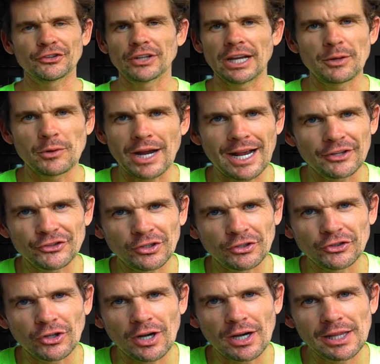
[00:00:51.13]
anywhere outside
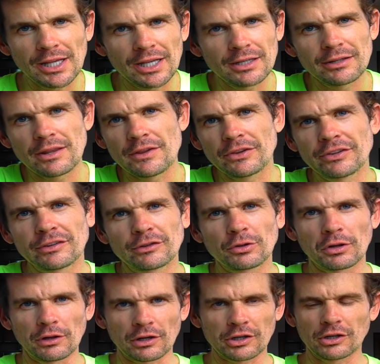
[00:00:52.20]
of Thailand, then this is the sort
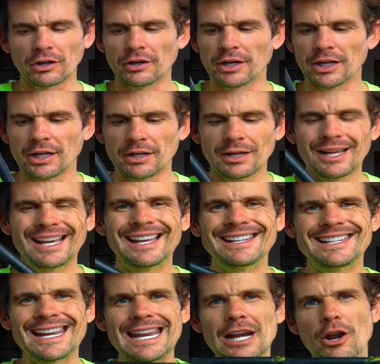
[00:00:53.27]
of lock you're going to need, a
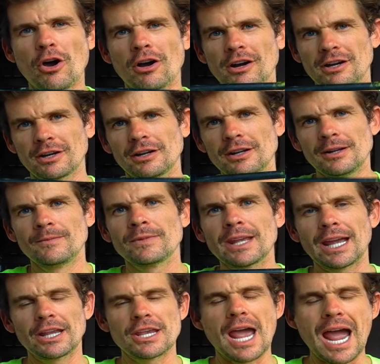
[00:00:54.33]
D-lock.
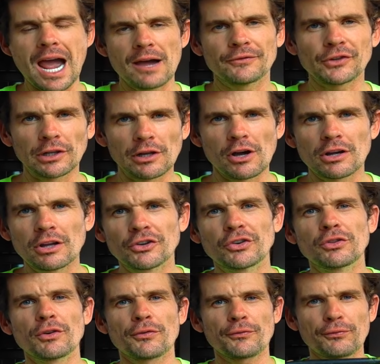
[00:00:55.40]
And you have to lock it to
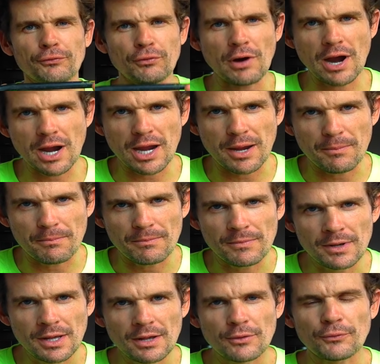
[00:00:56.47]
the frame,
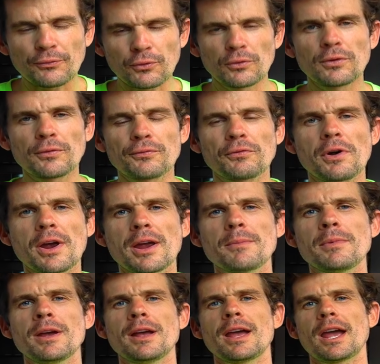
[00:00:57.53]
through the
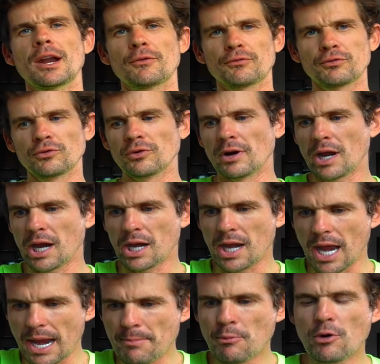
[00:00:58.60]
frame and through an
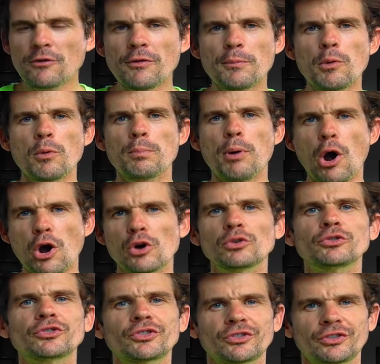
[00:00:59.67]
immovable
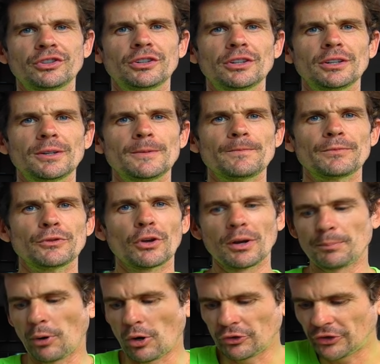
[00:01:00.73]
post. Not a
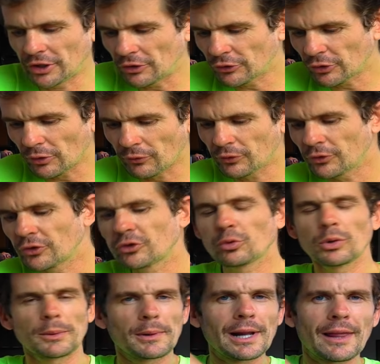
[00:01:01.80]
post you can sort of
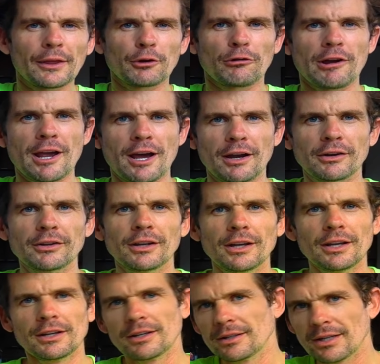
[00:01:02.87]
swiftly out the ground
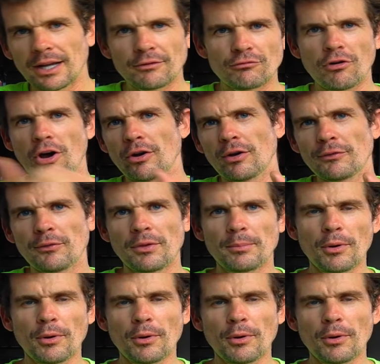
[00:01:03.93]
and ride off with the